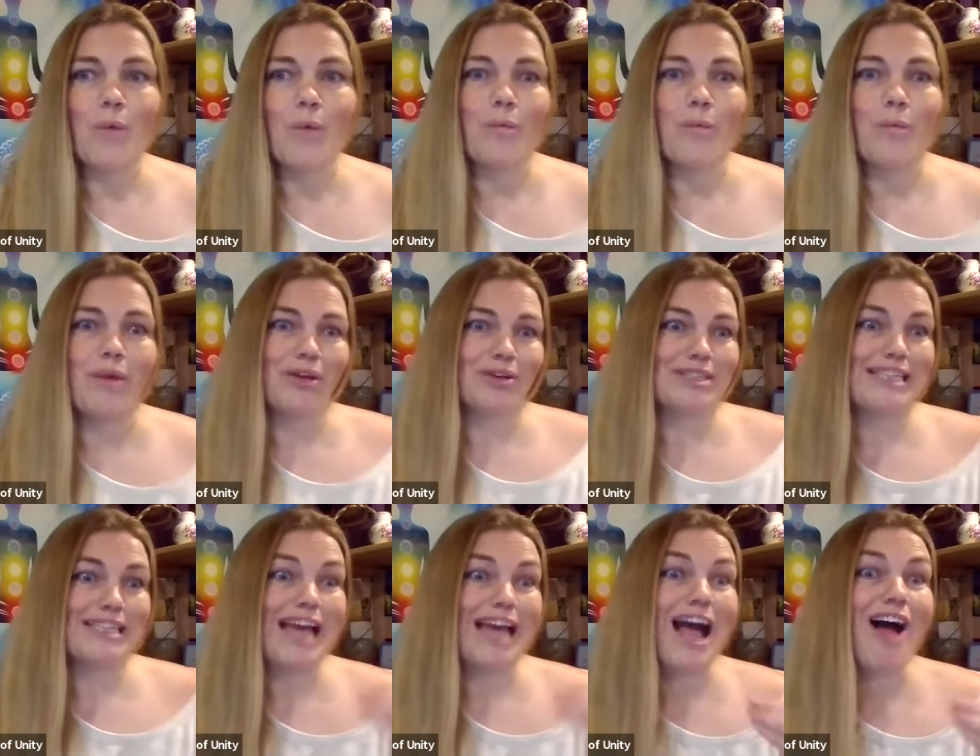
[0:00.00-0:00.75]
when
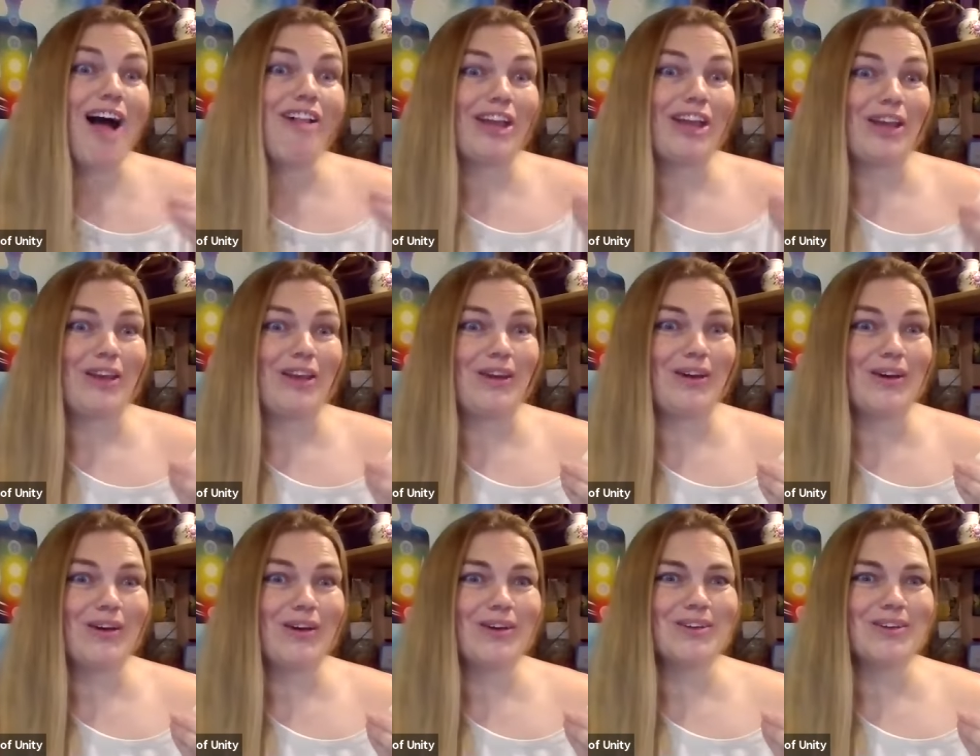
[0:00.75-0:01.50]
they're telling
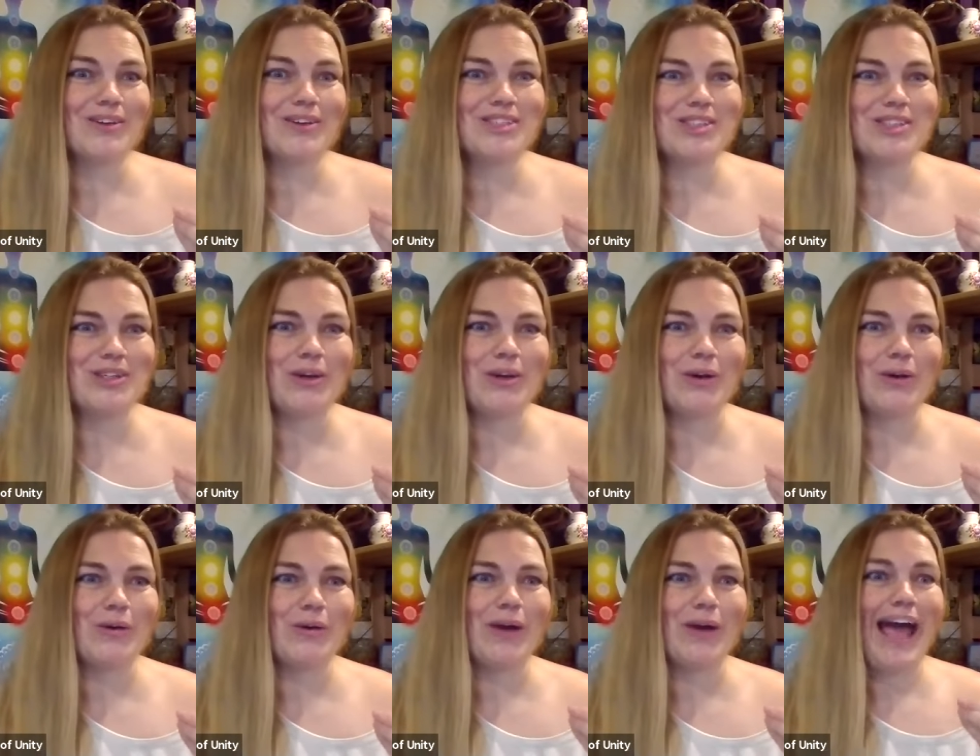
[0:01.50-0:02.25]
you
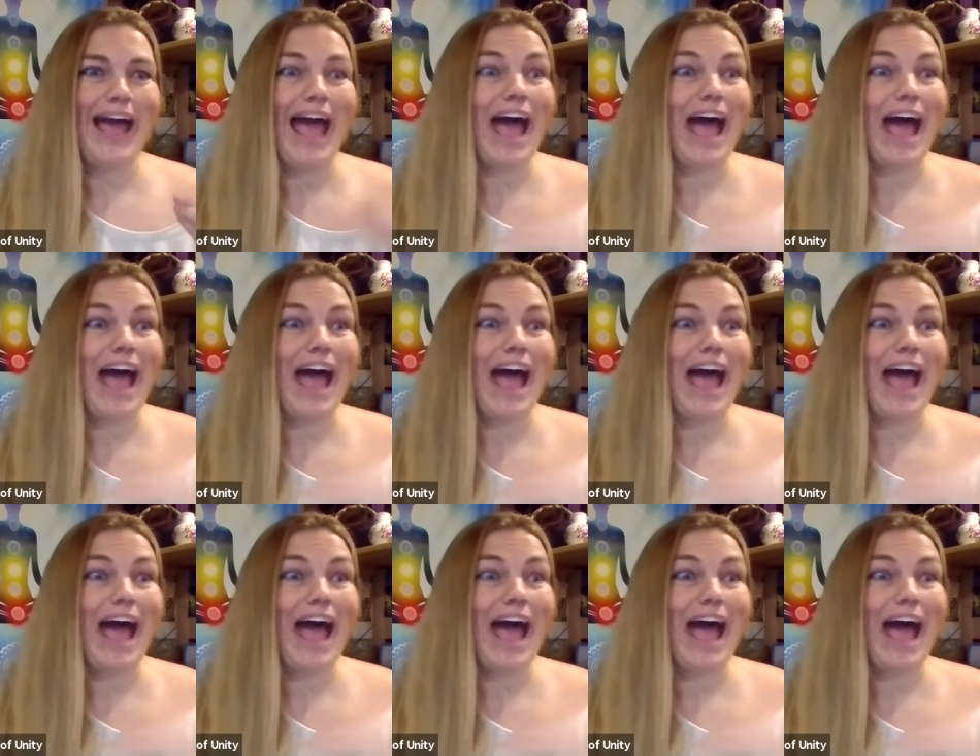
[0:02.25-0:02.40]
to